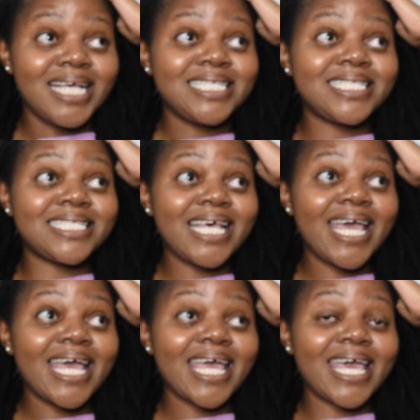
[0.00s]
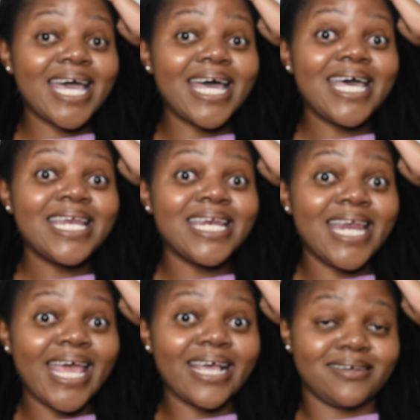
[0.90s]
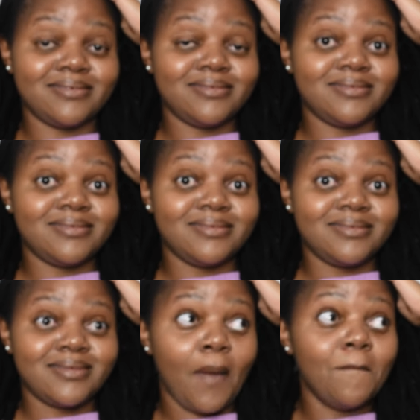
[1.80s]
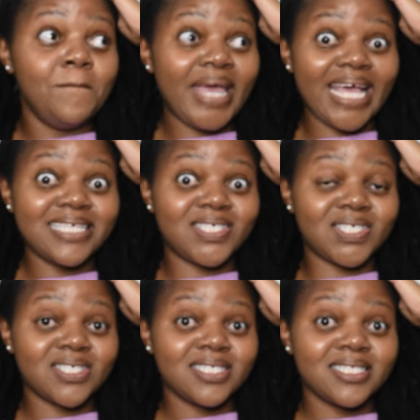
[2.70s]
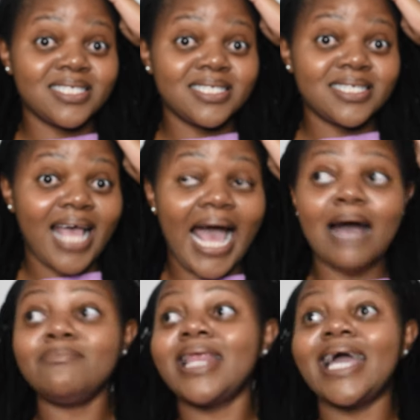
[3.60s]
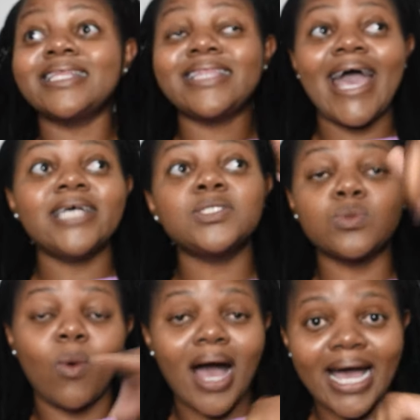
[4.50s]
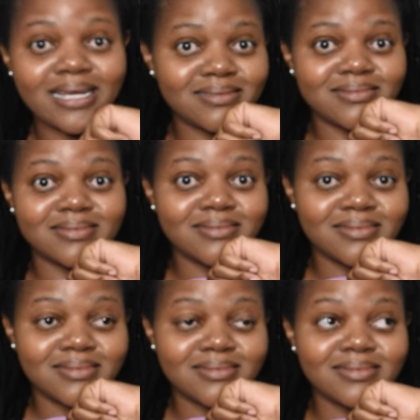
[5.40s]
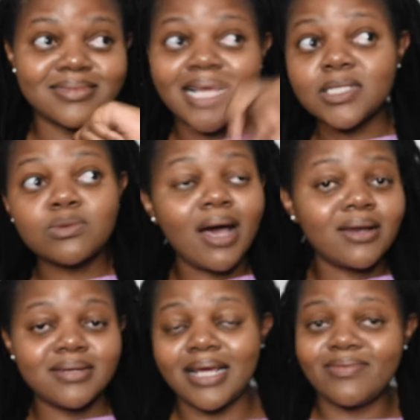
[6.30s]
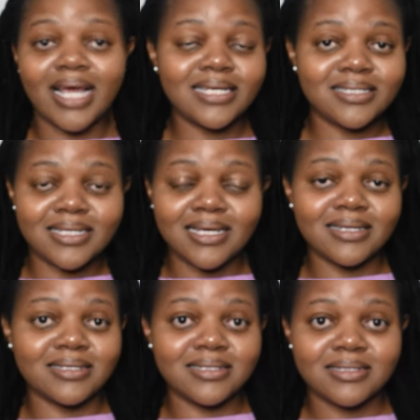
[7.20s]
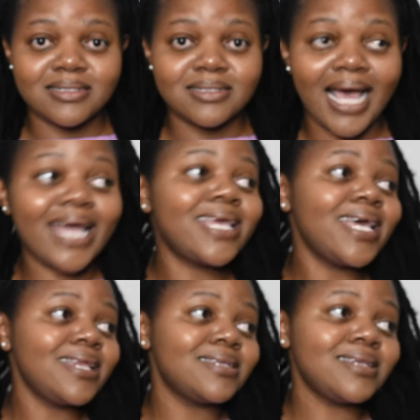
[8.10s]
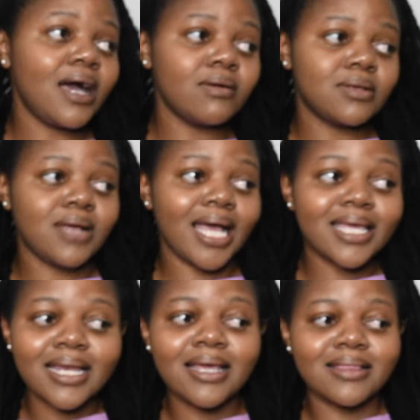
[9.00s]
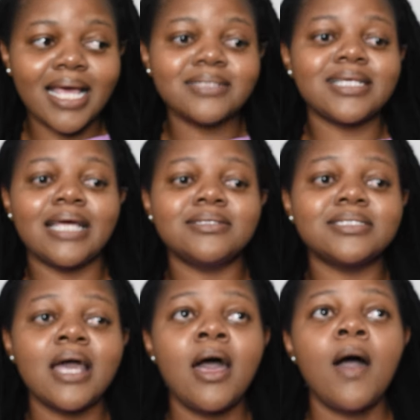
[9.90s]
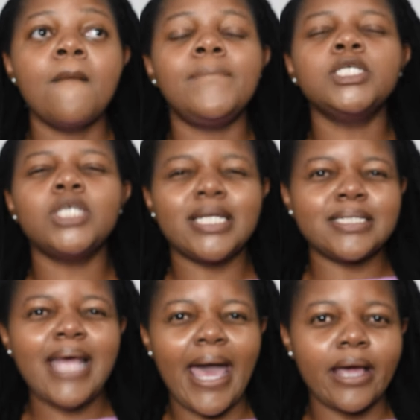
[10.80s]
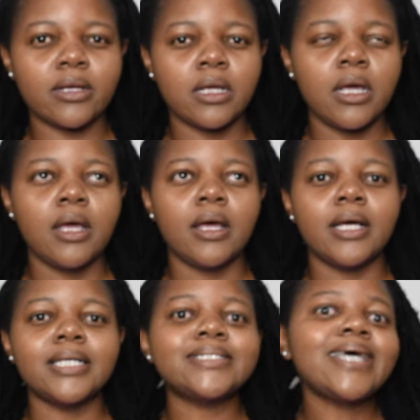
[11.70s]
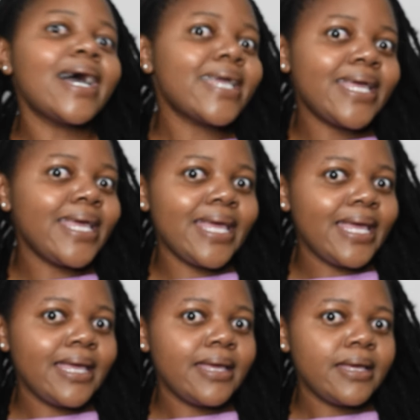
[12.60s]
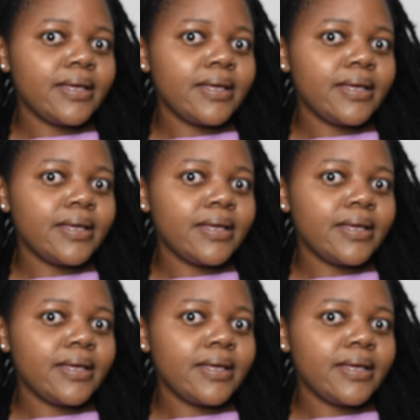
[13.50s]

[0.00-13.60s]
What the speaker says: Sickening. Bitch. I'm like, that's why I don't have nice things. I get it now. I get it. Thanks, Candace. But you understand? Donkey.